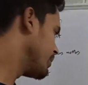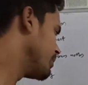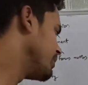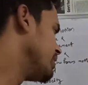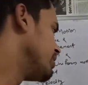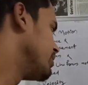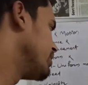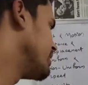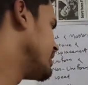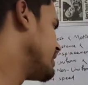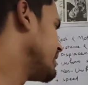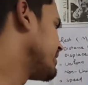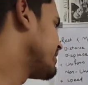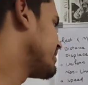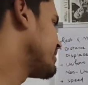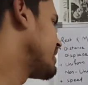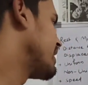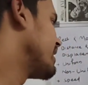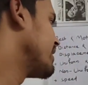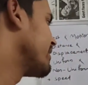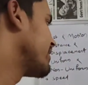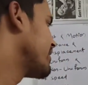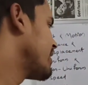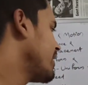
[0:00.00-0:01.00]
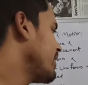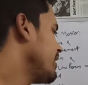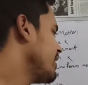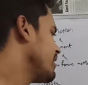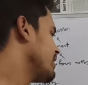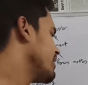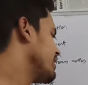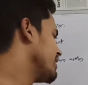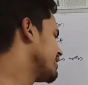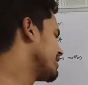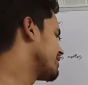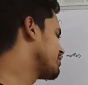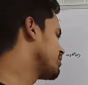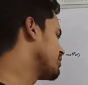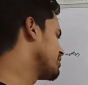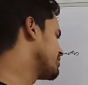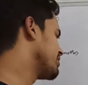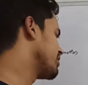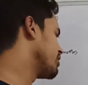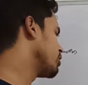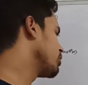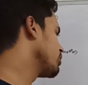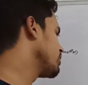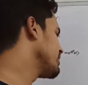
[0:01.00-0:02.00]
between distance and
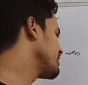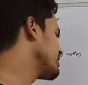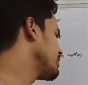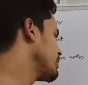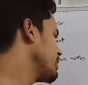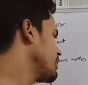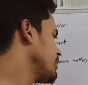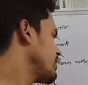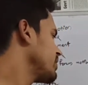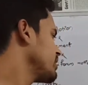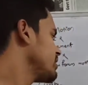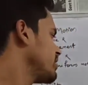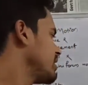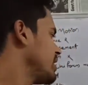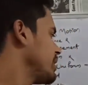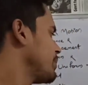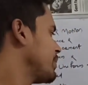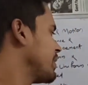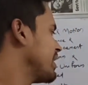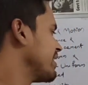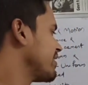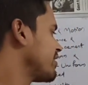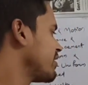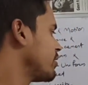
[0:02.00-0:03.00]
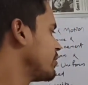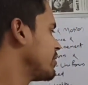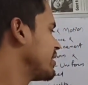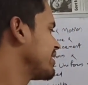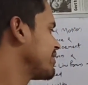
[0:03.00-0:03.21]
displacement. Always remember the definition of